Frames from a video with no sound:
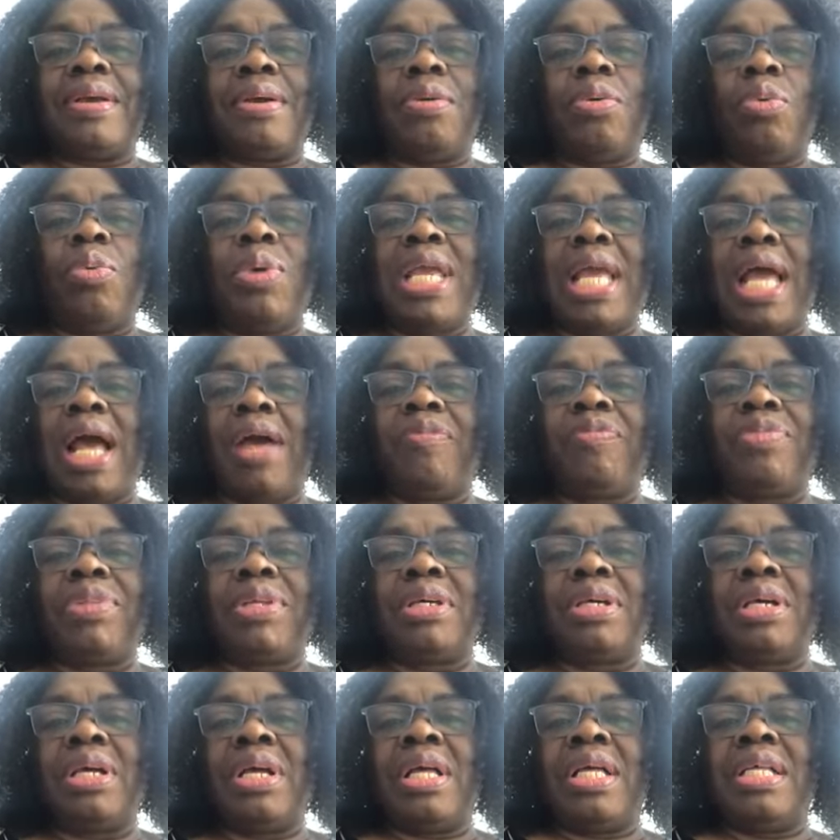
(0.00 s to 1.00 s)
We have
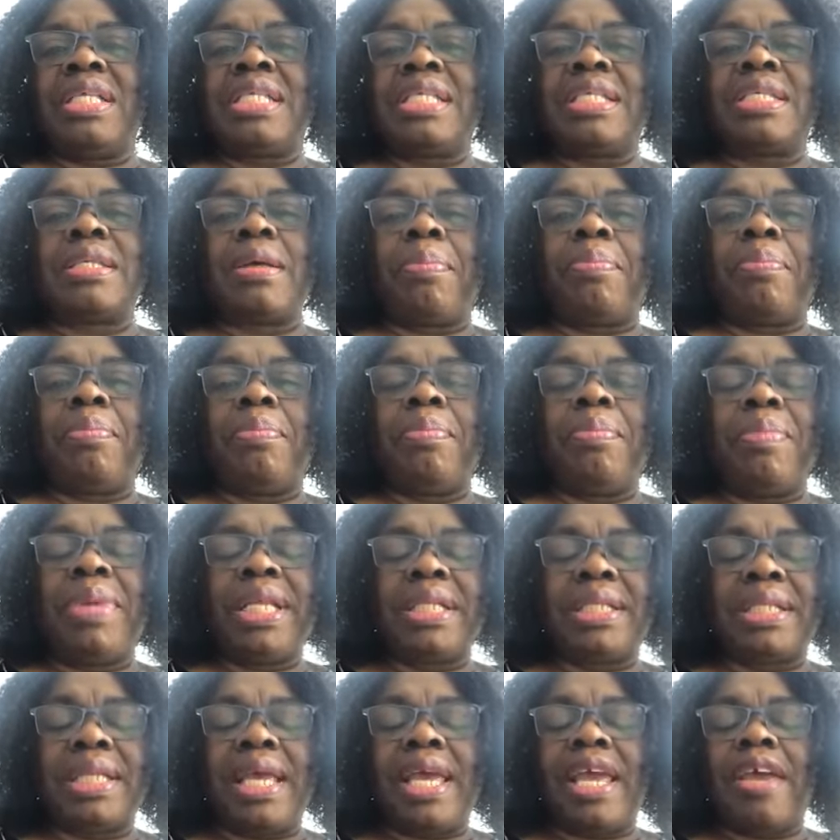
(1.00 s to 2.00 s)
to
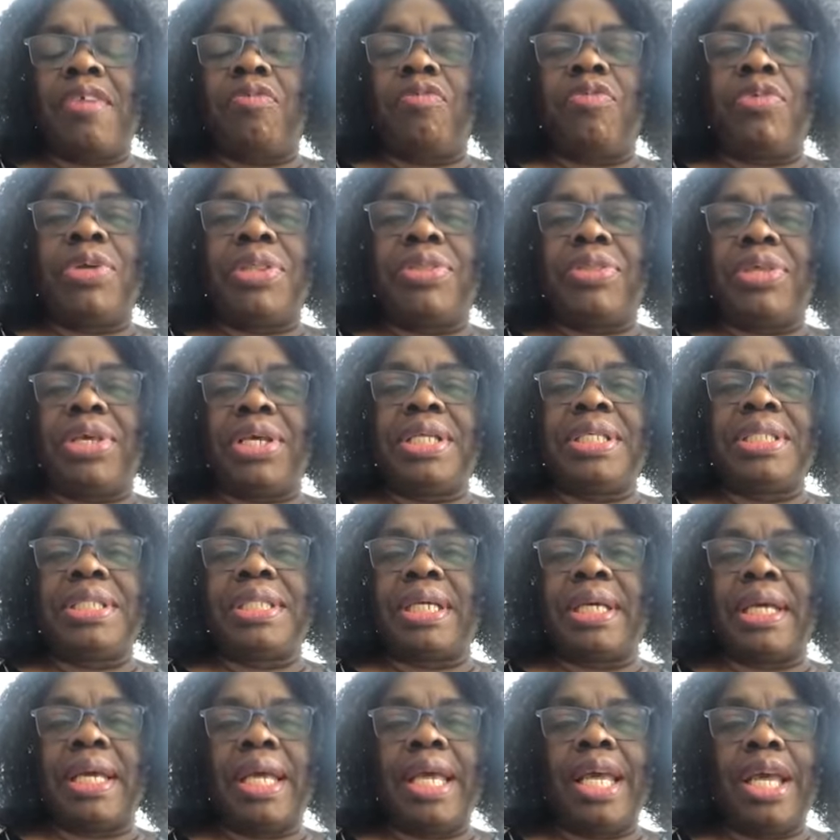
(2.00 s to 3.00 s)
submit everything
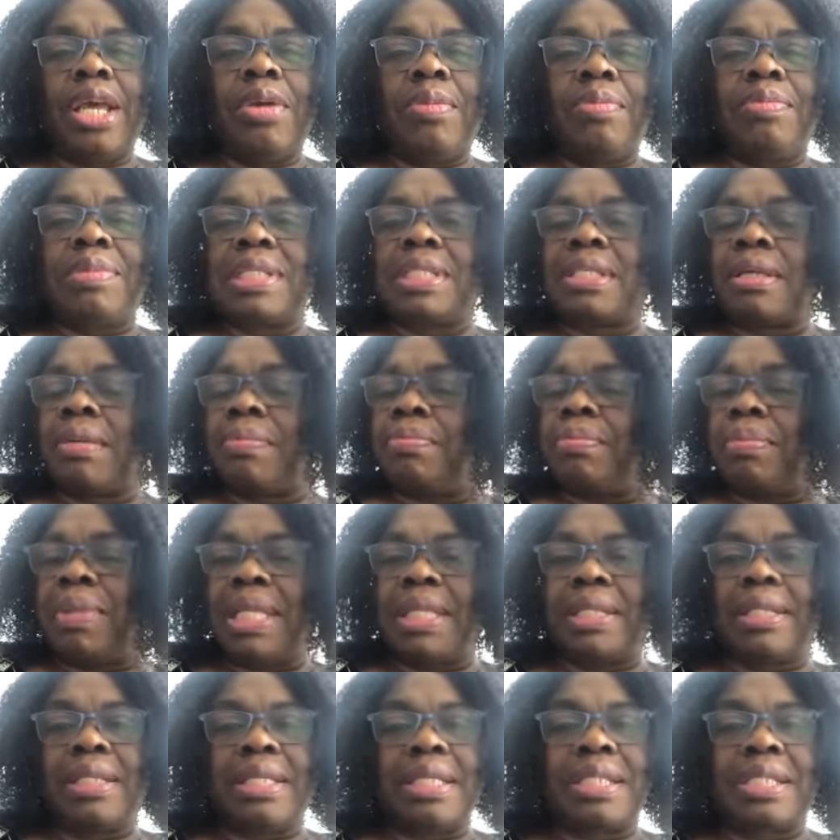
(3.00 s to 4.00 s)
to him,
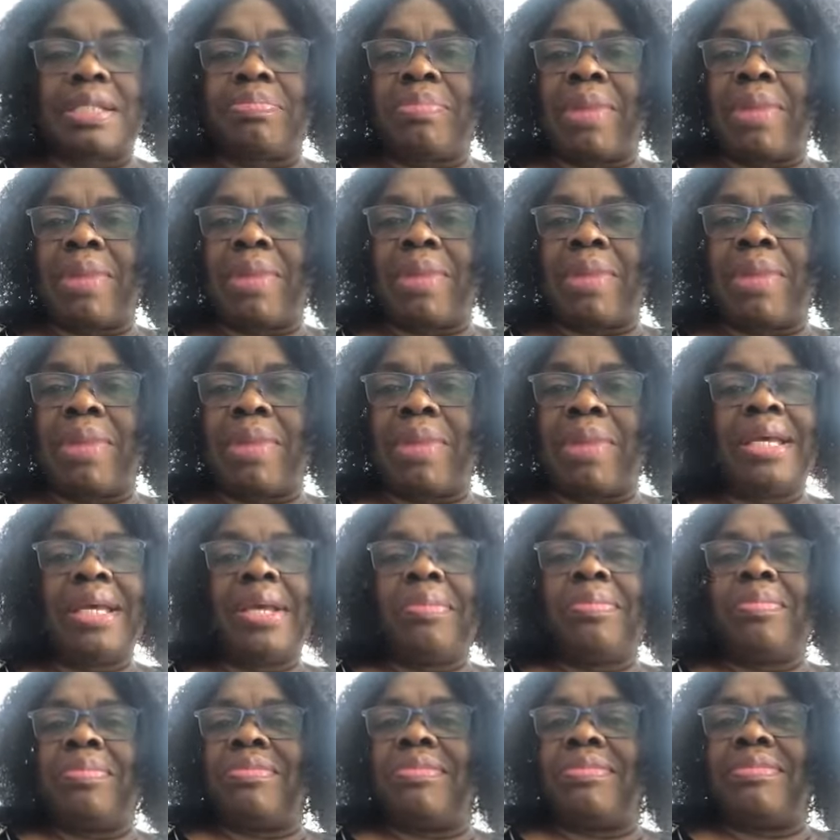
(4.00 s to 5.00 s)
submit this mind to
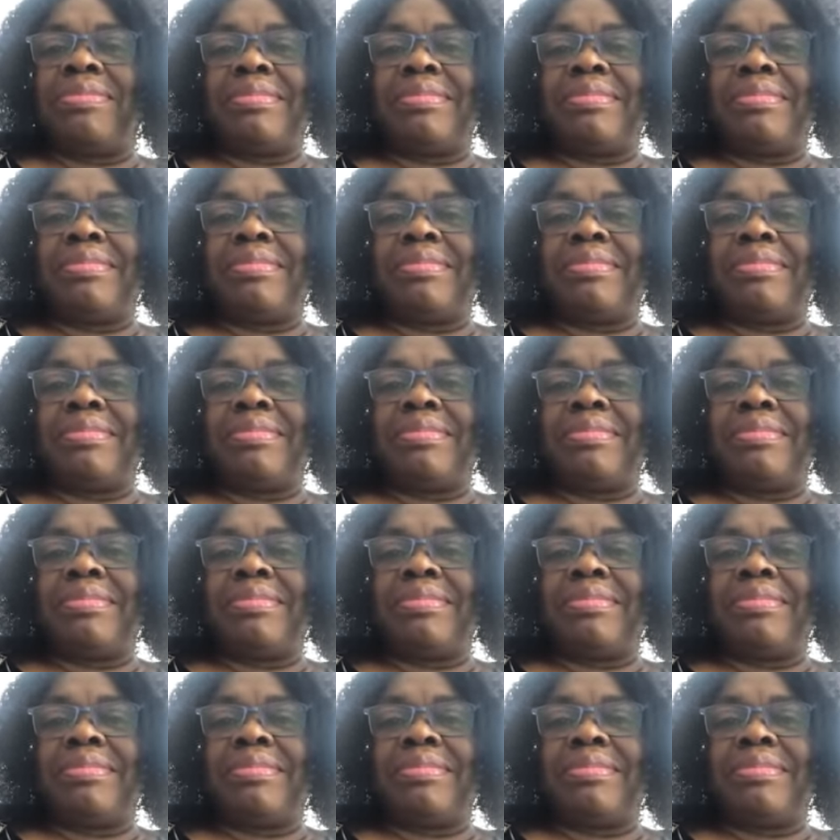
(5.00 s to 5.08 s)
him.